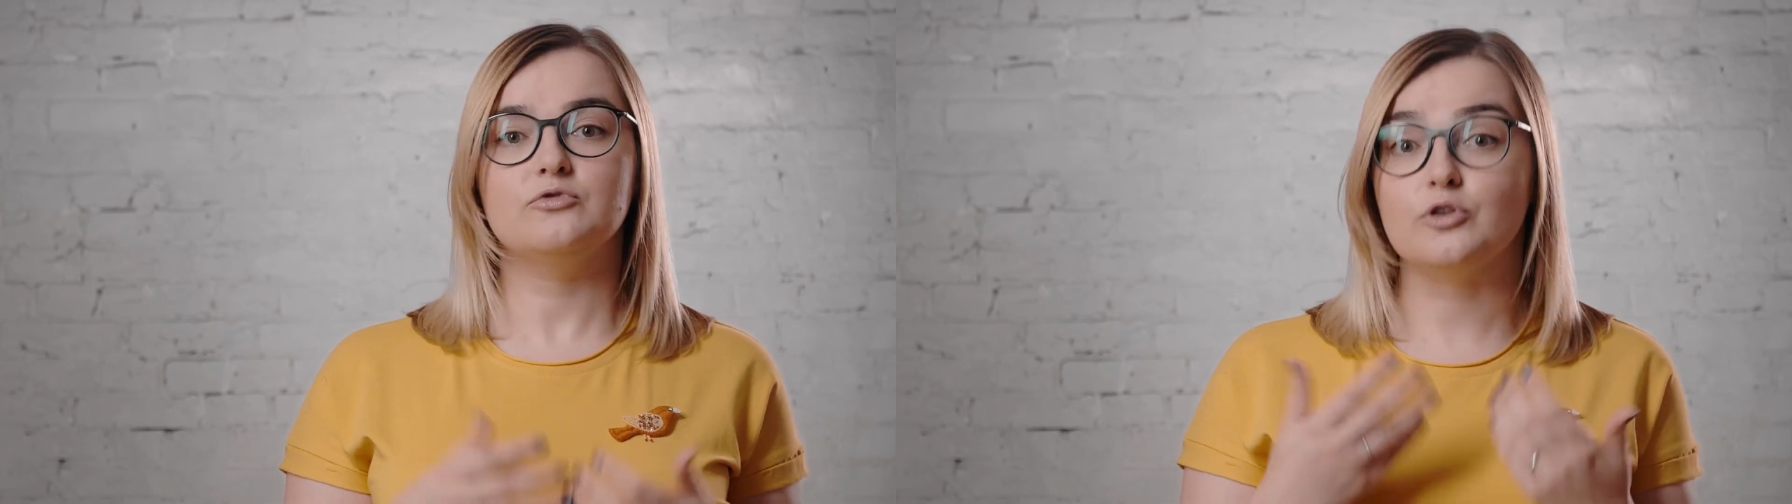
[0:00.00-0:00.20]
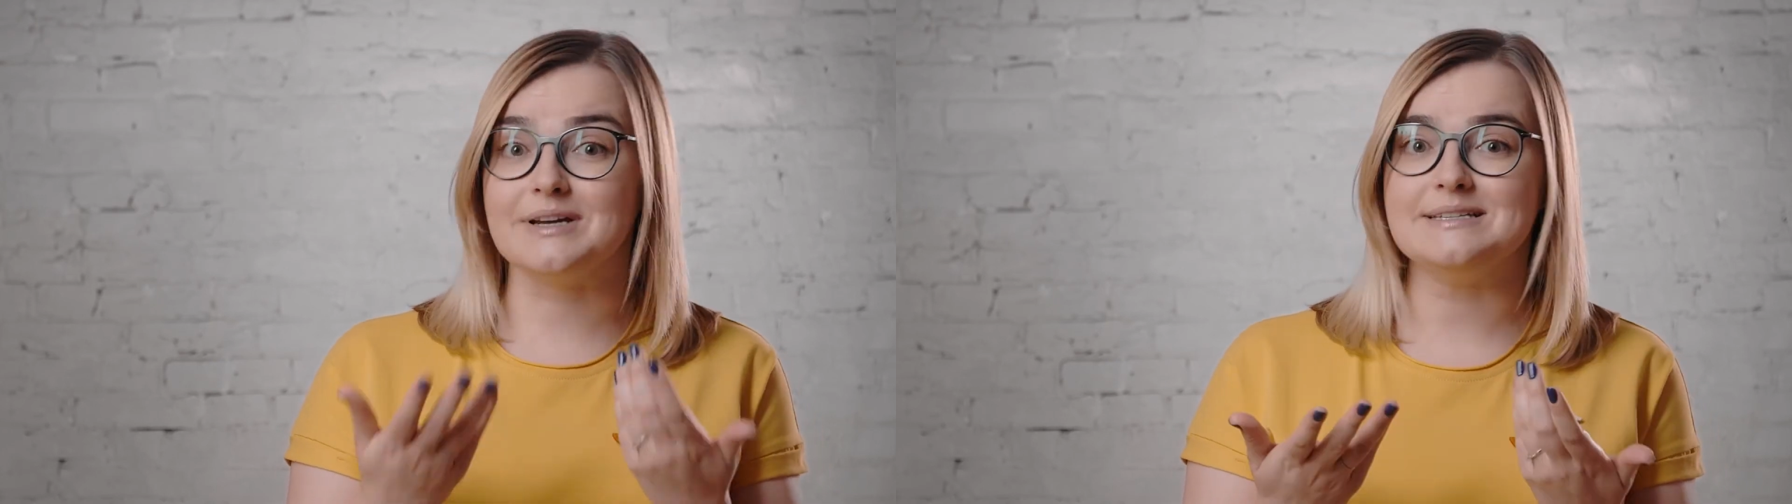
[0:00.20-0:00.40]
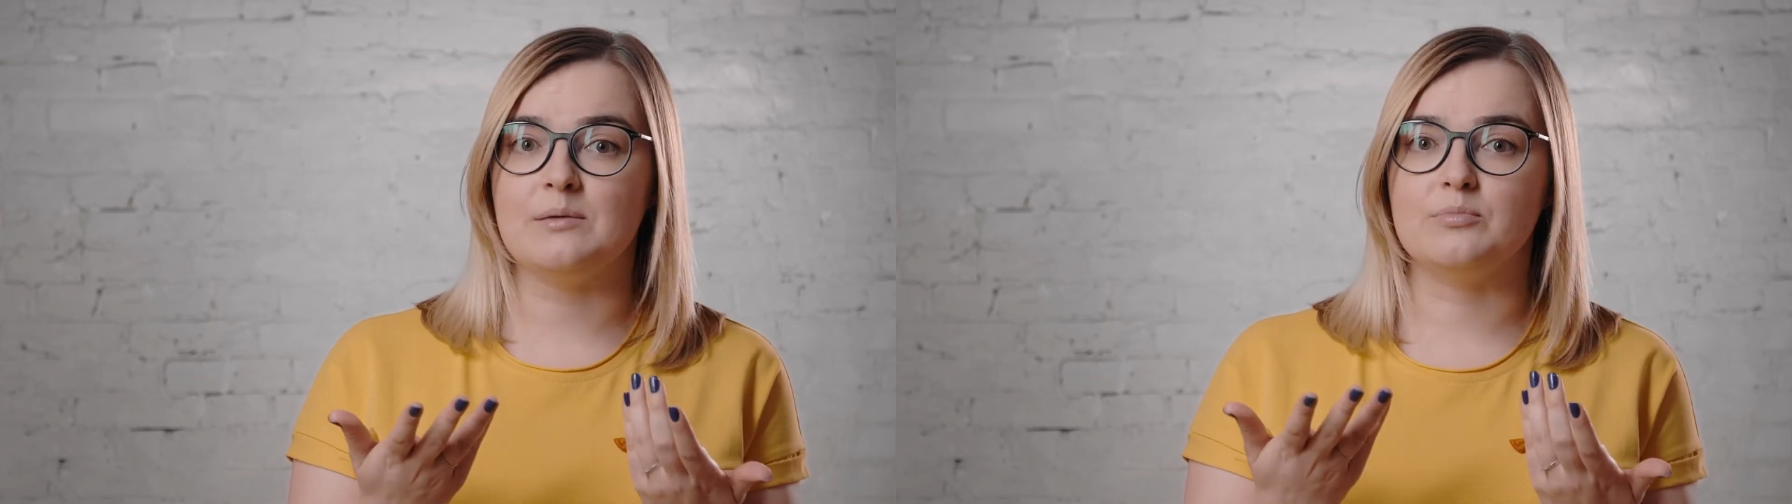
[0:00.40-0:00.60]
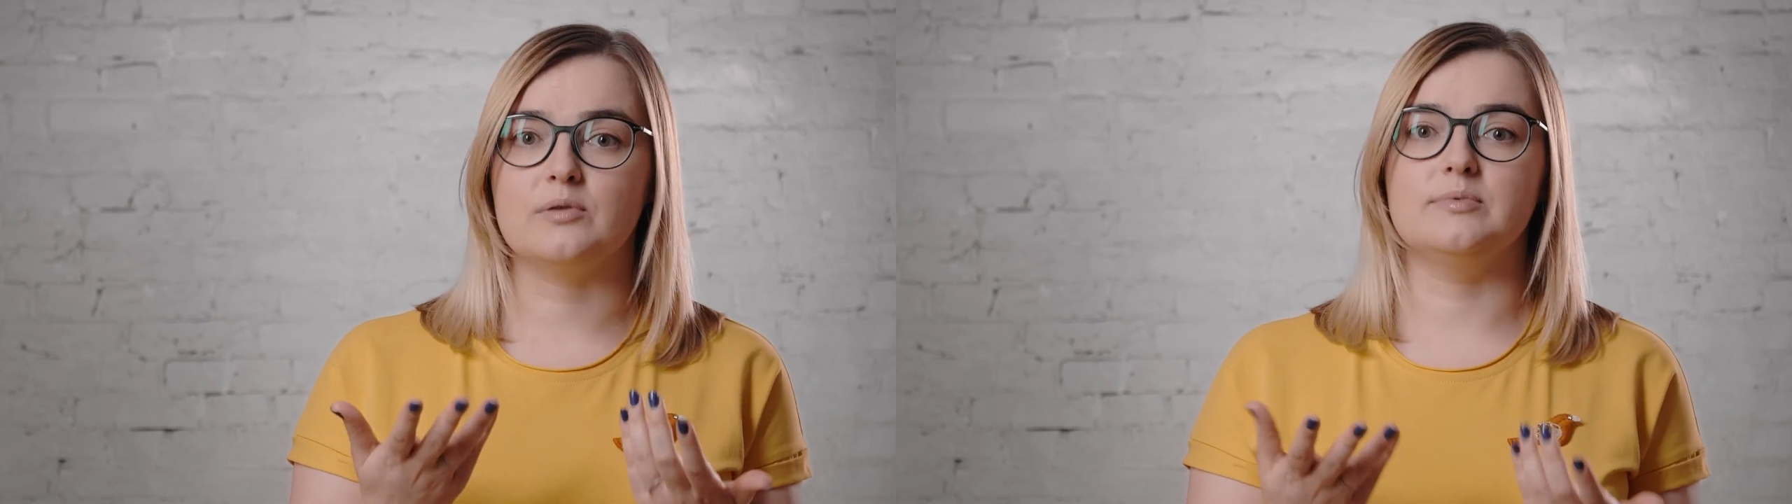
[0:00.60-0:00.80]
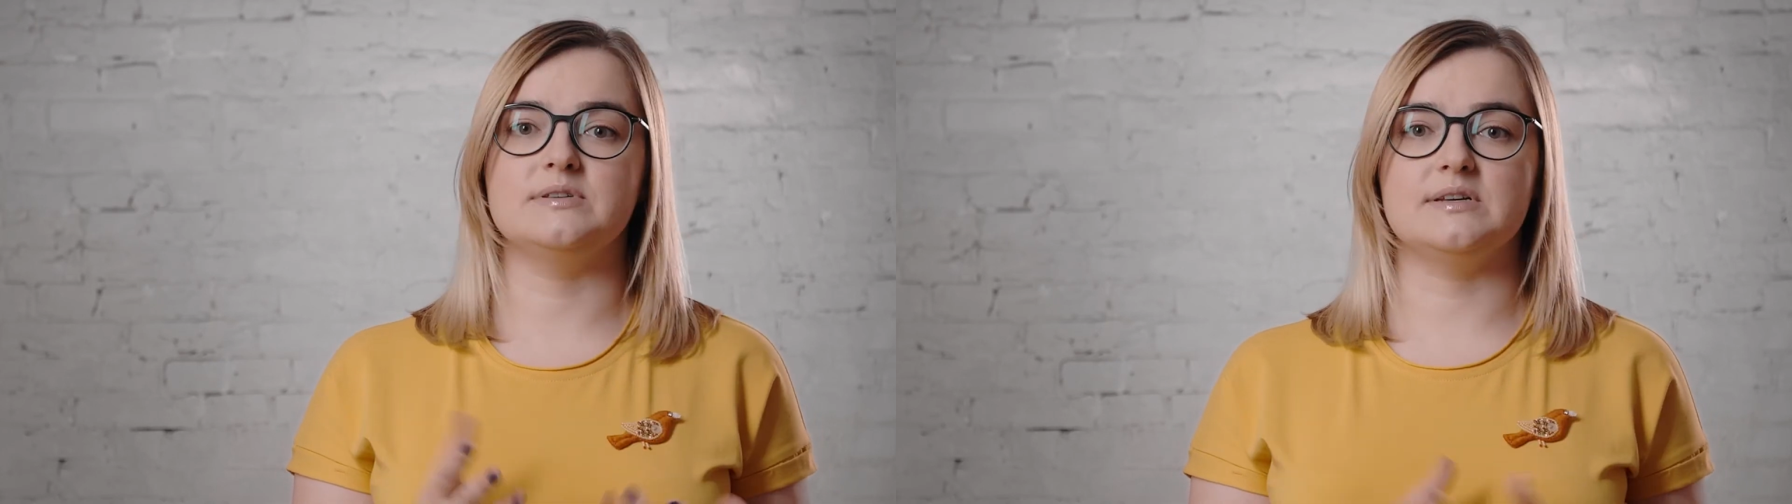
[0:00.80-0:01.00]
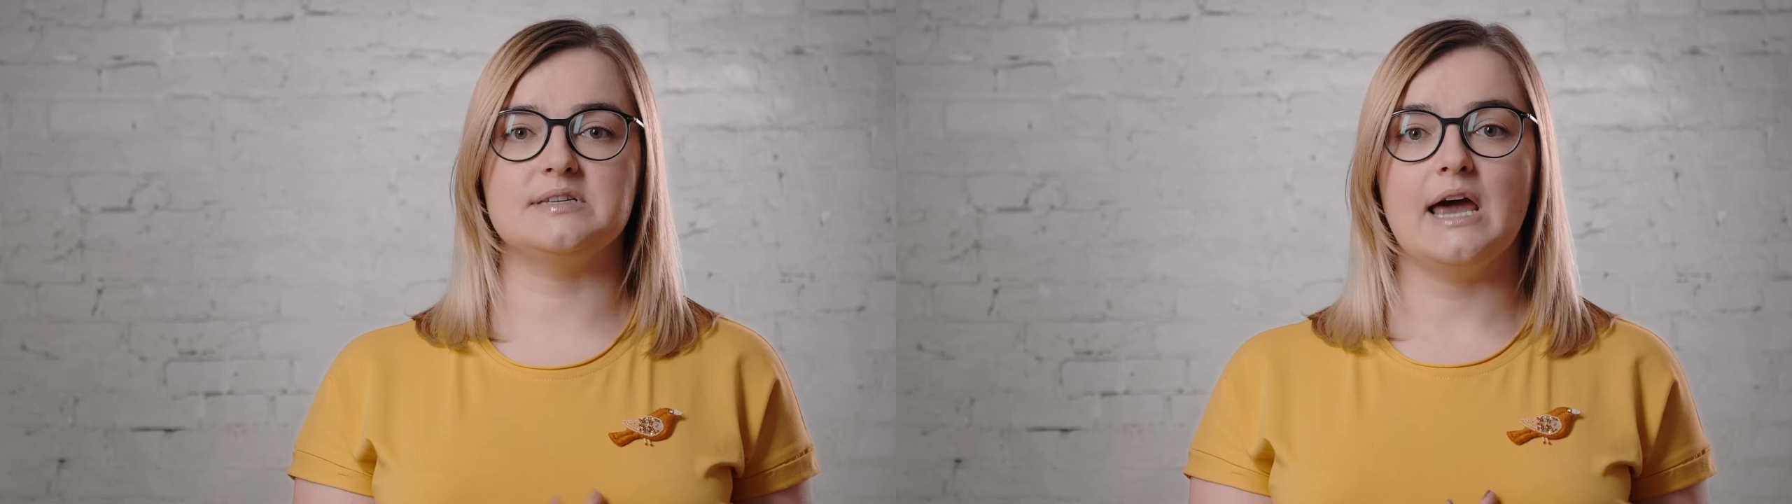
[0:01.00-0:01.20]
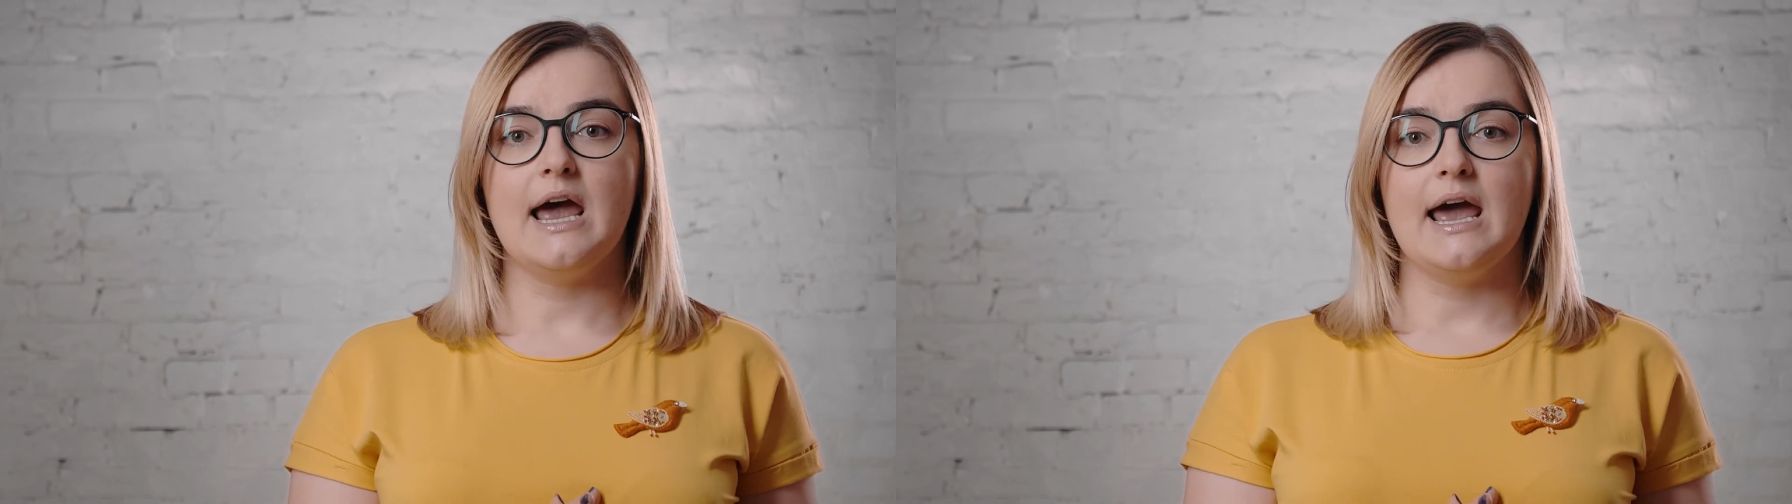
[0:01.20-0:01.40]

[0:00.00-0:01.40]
for exam purposes,